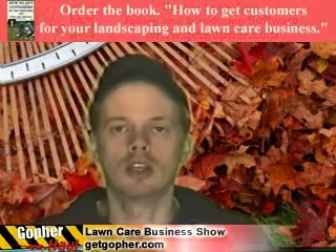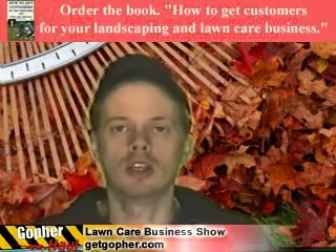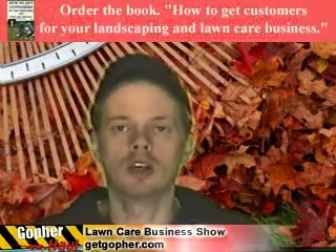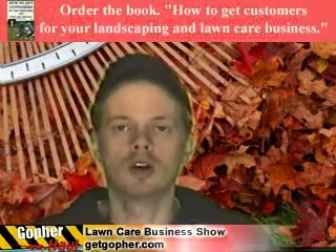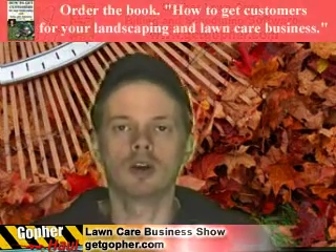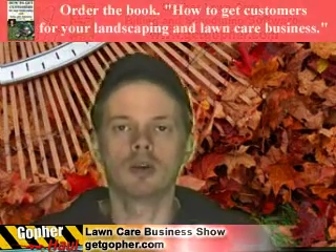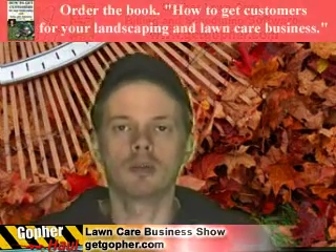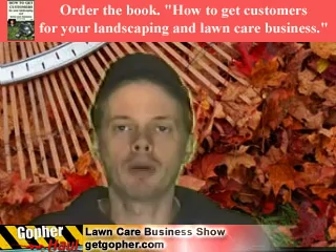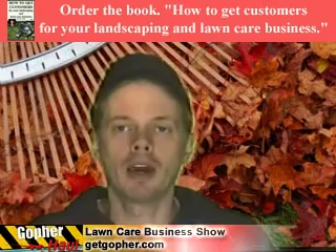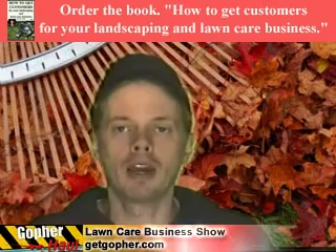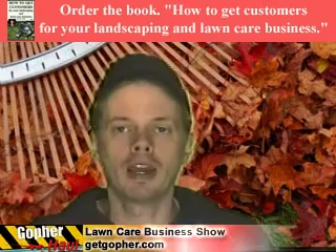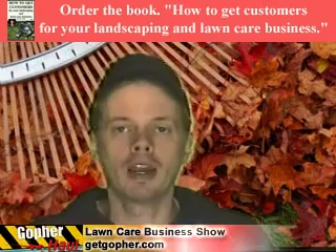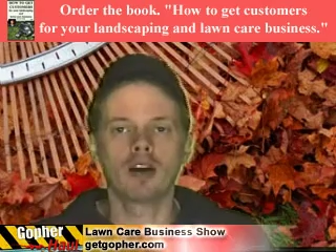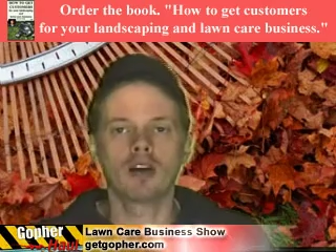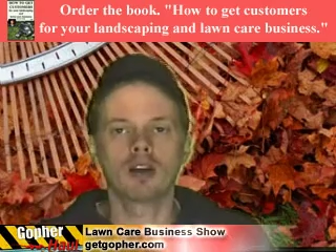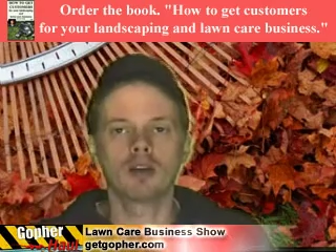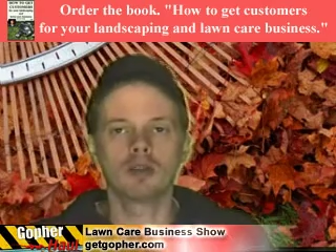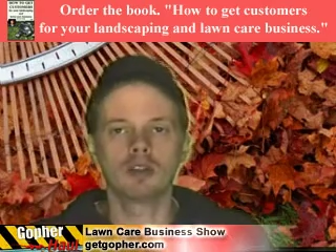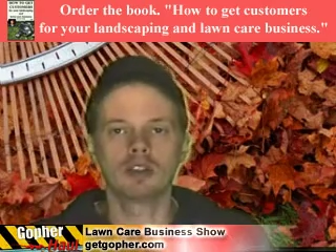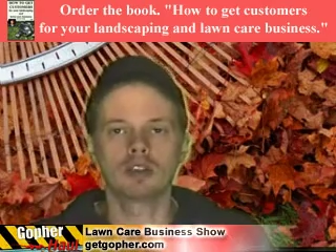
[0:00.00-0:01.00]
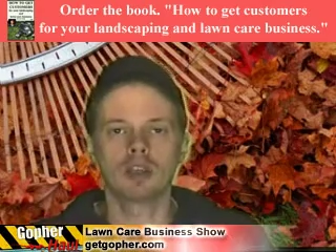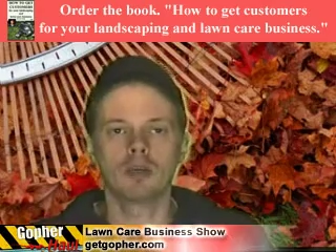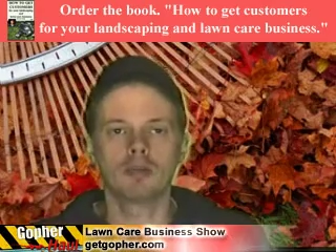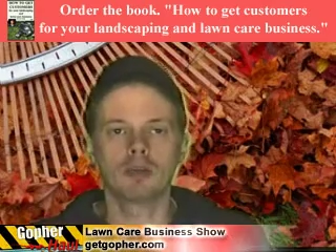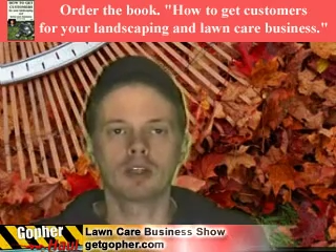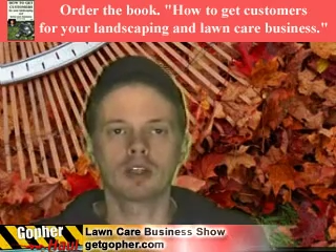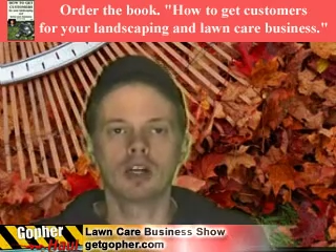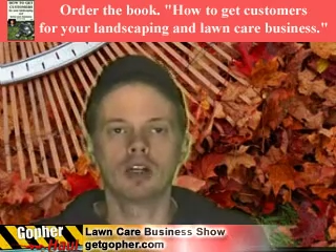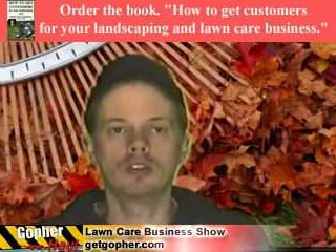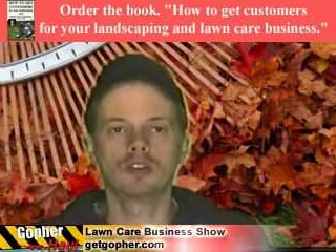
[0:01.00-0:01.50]
you know, in my area, he said,
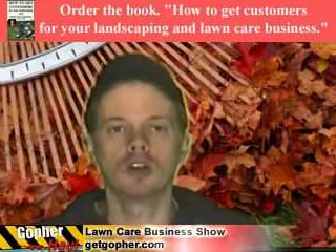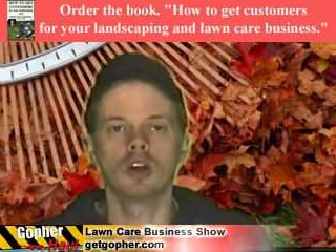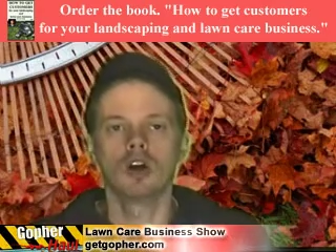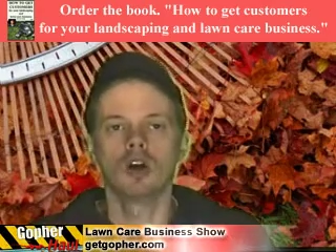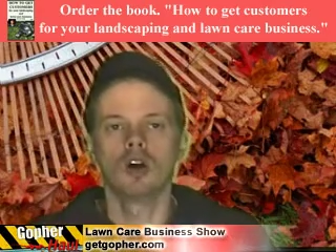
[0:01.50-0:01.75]
because